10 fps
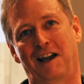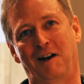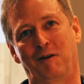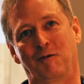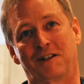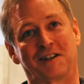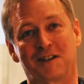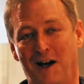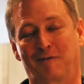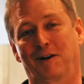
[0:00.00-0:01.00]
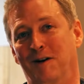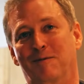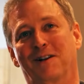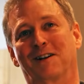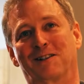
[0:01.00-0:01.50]
which is not very
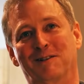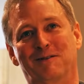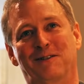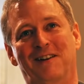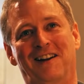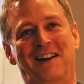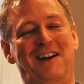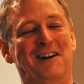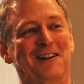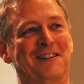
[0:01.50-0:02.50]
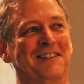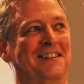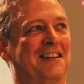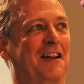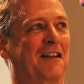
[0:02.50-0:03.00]
productive.
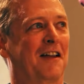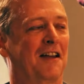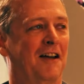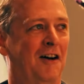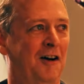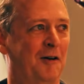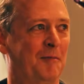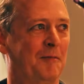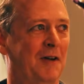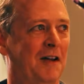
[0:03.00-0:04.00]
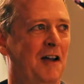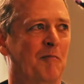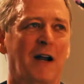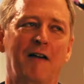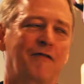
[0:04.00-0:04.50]
And
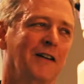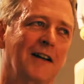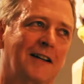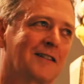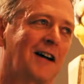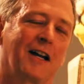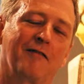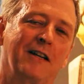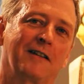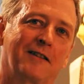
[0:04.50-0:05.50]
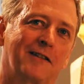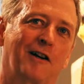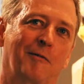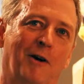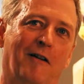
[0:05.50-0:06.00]
but I feel like it's kind of a
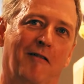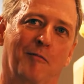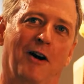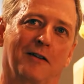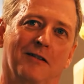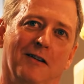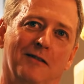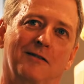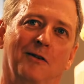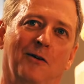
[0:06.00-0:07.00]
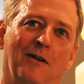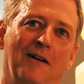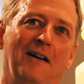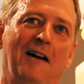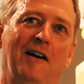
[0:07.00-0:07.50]
necessary part of the process. So
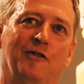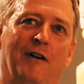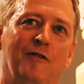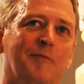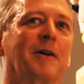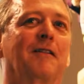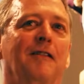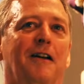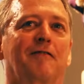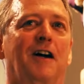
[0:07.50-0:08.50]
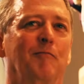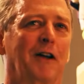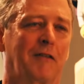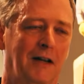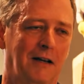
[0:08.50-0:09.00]
I do spend a lot of time
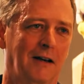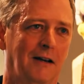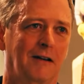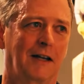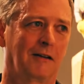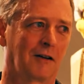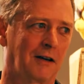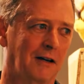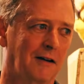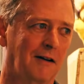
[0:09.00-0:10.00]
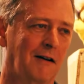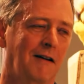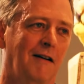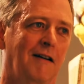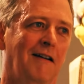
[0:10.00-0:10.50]
like thinking and looking,
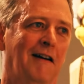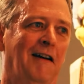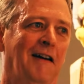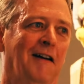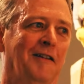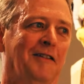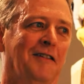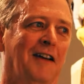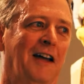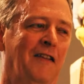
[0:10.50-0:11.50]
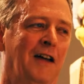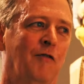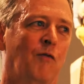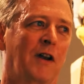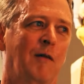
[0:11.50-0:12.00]
and
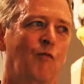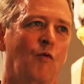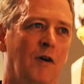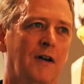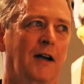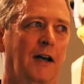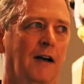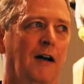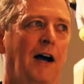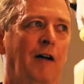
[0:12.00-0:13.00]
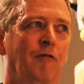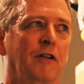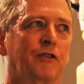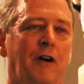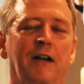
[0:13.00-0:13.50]
then when I'm working, I
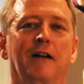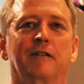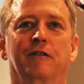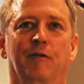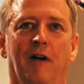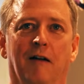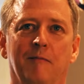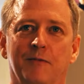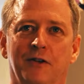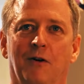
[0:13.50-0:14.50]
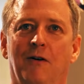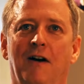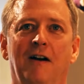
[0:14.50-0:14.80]
really try not to do that. So